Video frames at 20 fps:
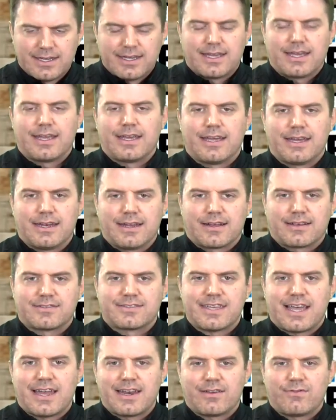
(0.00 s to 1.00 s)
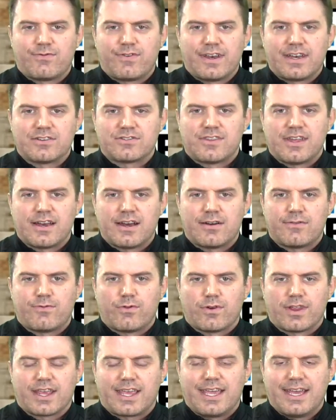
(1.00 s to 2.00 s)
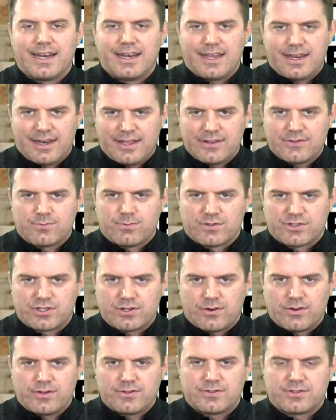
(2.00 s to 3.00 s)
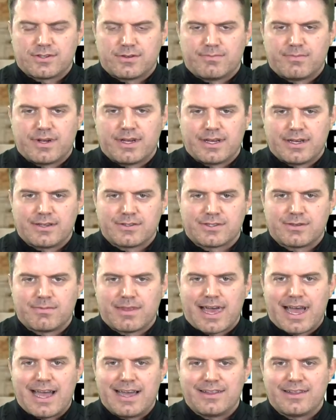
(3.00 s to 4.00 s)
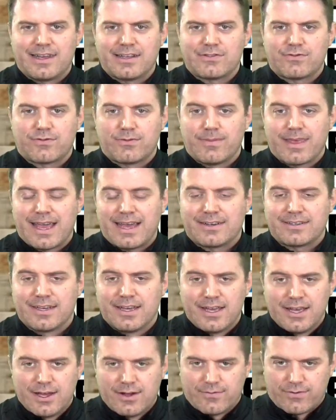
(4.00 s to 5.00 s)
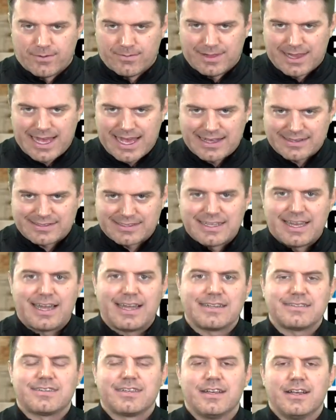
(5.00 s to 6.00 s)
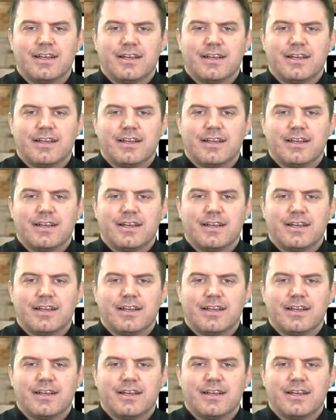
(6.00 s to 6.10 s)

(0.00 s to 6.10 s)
And an exciting finish there for the Kennett Indians. We'll show you some of the highlights from that from last night.